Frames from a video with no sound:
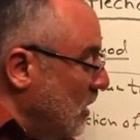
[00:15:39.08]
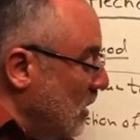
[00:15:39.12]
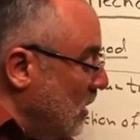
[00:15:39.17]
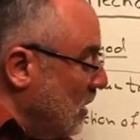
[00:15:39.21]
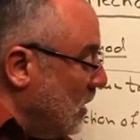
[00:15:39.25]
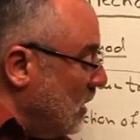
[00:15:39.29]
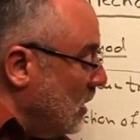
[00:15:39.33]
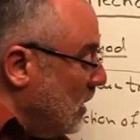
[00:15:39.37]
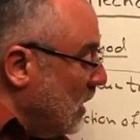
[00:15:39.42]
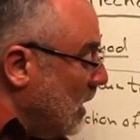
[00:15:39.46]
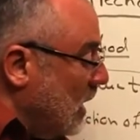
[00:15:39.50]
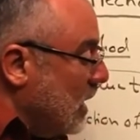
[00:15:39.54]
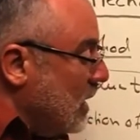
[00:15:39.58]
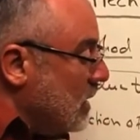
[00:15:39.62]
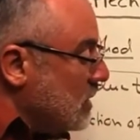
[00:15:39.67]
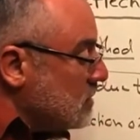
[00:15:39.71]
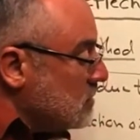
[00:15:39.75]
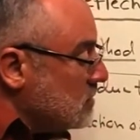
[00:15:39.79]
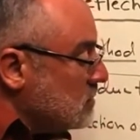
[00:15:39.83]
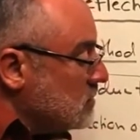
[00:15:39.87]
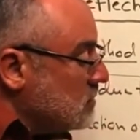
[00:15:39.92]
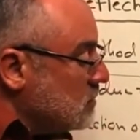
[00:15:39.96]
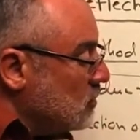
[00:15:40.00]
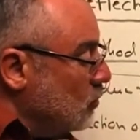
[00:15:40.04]

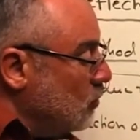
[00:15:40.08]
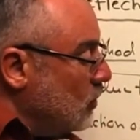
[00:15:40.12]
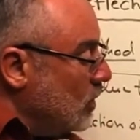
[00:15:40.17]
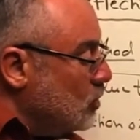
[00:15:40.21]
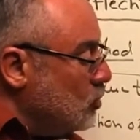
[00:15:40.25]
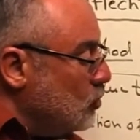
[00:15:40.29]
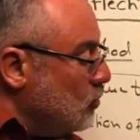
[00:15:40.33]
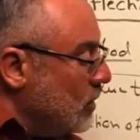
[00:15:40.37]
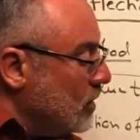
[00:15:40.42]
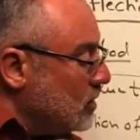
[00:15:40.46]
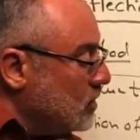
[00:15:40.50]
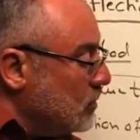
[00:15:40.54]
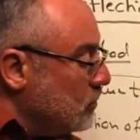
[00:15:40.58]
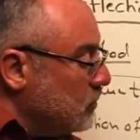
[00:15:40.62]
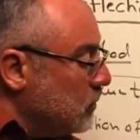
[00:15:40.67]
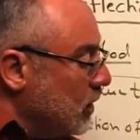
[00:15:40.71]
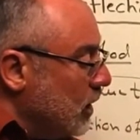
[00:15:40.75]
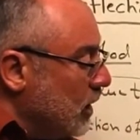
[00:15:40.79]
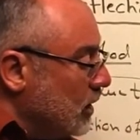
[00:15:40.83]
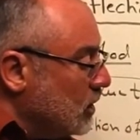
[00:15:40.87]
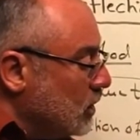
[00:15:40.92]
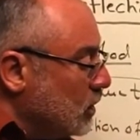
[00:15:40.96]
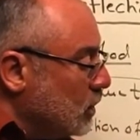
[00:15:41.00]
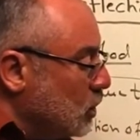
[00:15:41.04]
And when you
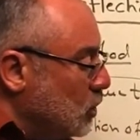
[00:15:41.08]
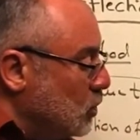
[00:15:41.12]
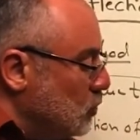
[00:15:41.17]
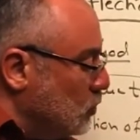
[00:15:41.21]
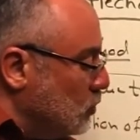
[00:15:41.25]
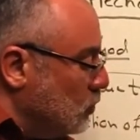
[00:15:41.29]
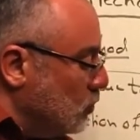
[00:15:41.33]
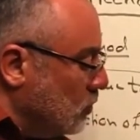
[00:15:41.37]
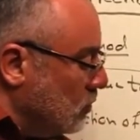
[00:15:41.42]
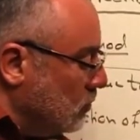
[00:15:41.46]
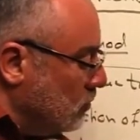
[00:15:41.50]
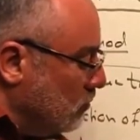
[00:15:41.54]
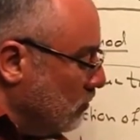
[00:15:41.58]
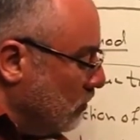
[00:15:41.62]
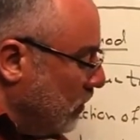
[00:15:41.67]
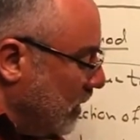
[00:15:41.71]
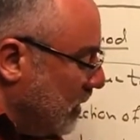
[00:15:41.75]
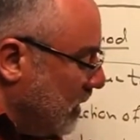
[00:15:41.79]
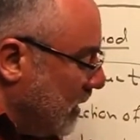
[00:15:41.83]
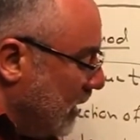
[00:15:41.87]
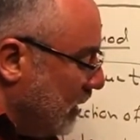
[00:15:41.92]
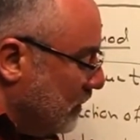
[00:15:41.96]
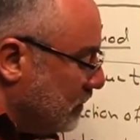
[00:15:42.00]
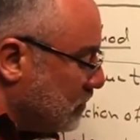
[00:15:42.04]
multiply Q
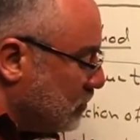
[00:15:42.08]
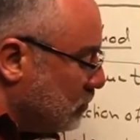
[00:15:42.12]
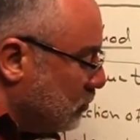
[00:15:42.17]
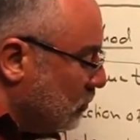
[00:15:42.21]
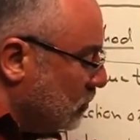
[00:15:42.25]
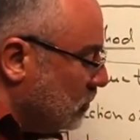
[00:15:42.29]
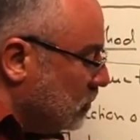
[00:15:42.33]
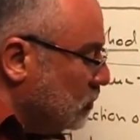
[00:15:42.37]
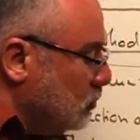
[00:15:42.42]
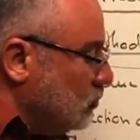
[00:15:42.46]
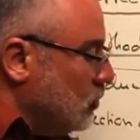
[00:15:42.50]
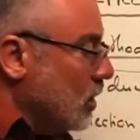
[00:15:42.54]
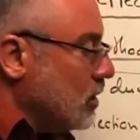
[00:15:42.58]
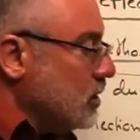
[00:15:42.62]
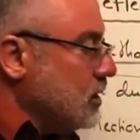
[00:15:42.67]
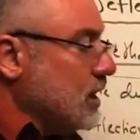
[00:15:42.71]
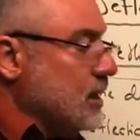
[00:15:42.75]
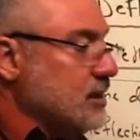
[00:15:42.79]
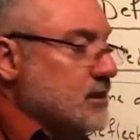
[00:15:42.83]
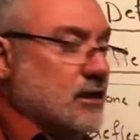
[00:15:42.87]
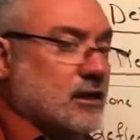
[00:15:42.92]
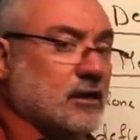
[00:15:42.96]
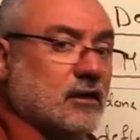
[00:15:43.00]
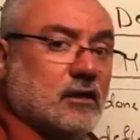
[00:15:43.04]
by epsilon, you are
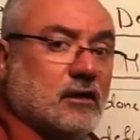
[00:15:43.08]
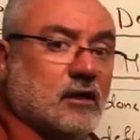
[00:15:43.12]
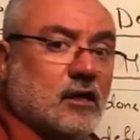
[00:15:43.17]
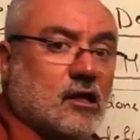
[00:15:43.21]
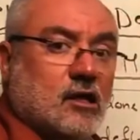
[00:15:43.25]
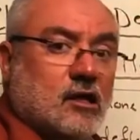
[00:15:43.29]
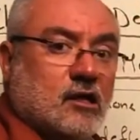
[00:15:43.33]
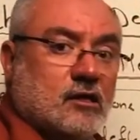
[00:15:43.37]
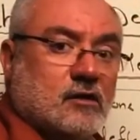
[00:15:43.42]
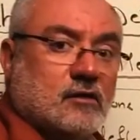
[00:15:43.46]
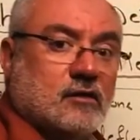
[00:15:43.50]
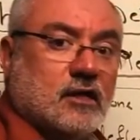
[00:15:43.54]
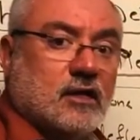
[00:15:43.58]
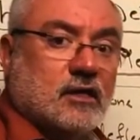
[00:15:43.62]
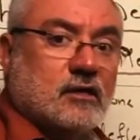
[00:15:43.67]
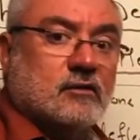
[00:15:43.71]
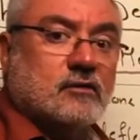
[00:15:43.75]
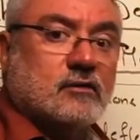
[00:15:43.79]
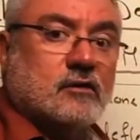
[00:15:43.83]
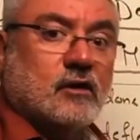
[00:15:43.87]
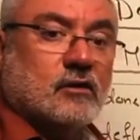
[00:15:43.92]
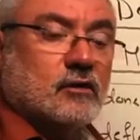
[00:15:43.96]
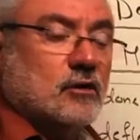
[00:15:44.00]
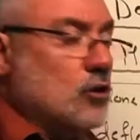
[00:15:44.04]
getting the
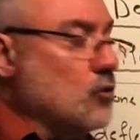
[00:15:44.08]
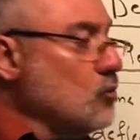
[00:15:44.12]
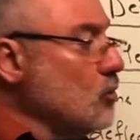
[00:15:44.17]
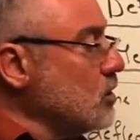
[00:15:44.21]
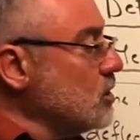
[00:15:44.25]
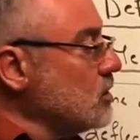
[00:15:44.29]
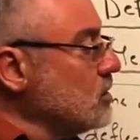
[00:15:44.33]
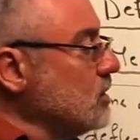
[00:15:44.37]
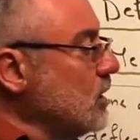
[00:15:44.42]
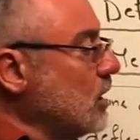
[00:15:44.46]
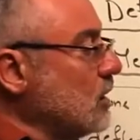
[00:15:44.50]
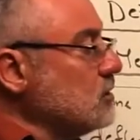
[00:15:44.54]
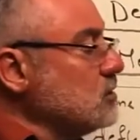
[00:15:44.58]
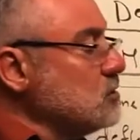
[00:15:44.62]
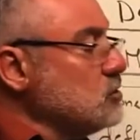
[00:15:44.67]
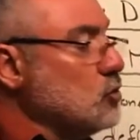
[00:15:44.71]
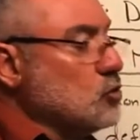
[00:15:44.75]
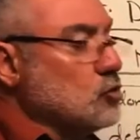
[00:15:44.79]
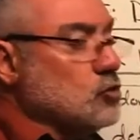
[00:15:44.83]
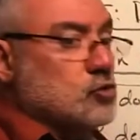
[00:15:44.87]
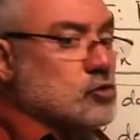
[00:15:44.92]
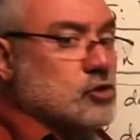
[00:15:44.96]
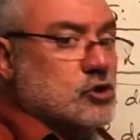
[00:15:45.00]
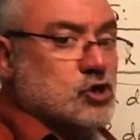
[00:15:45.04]
internal work done
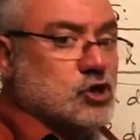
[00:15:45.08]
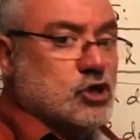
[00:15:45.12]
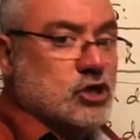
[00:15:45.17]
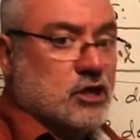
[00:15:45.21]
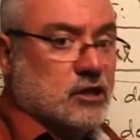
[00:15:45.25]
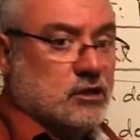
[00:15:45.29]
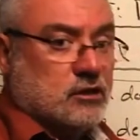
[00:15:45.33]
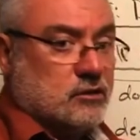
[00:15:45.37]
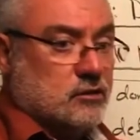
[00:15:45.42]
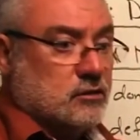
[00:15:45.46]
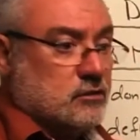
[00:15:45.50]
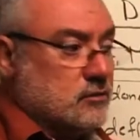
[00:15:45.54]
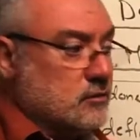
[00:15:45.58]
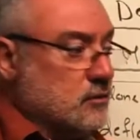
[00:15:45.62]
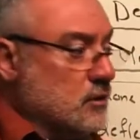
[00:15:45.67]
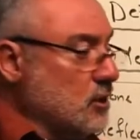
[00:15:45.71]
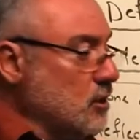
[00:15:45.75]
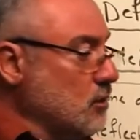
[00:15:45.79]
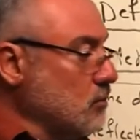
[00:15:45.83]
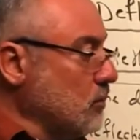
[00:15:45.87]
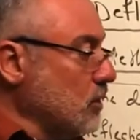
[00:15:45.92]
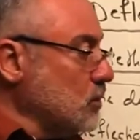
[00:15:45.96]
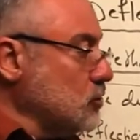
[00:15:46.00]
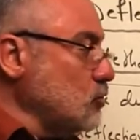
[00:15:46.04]
due to the shear.
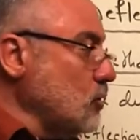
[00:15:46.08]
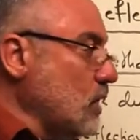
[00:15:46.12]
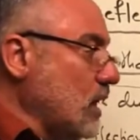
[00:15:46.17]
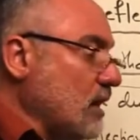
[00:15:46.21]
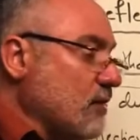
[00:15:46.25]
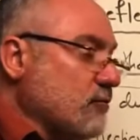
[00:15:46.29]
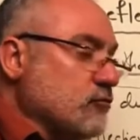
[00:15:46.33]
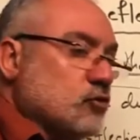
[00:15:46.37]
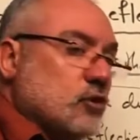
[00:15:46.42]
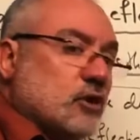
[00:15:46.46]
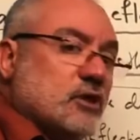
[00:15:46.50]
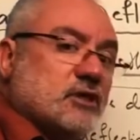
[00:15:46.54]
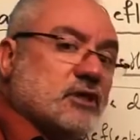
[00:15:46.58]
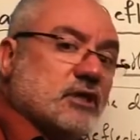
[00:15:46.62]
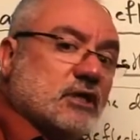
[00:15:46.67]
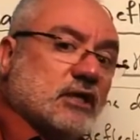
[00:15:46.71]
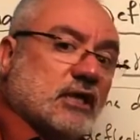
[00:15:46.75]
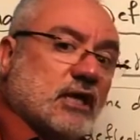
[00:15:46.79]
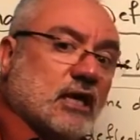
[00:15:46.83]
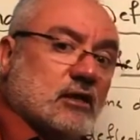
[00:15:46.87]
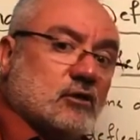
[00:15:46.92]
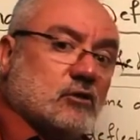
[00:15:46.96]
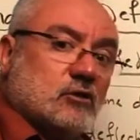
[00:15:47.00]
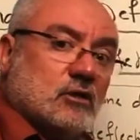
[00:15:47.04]
But you have to
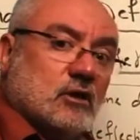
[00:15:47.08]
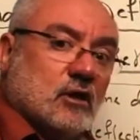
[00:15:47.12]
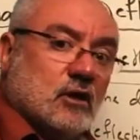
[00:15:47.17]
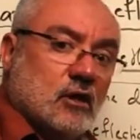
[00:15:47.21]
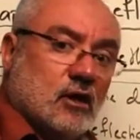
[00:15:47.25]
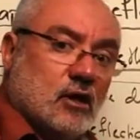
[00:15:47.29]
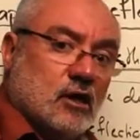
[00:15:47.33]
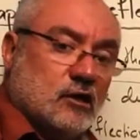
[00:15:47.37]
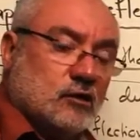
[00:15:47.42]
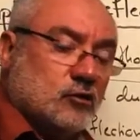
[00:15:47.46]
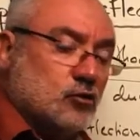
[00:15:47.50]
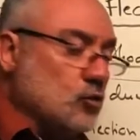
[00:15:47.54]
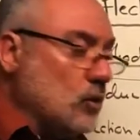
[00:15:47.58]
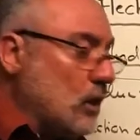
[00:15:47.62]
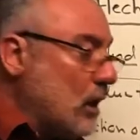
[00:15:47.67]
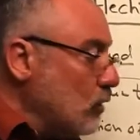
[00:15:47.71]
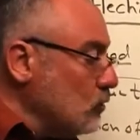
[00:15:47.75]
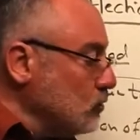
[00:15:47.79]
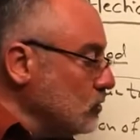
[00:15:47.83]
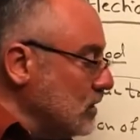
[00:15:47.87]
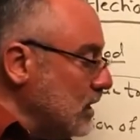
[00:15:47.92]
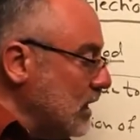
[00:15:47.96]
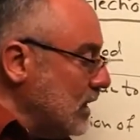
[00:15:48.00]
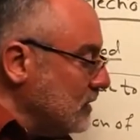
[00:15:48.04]
integrate
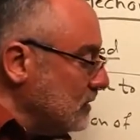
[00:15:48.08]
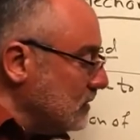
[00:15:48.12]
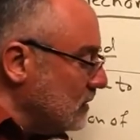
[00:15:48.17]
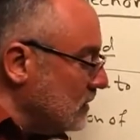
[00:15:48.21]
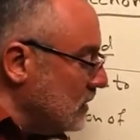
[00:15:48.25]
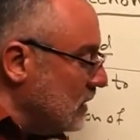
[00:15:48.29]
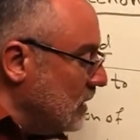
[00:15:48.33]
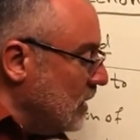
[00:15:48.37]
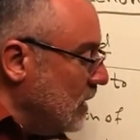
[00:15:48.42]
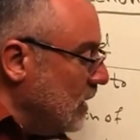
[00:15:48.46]
throughout the length.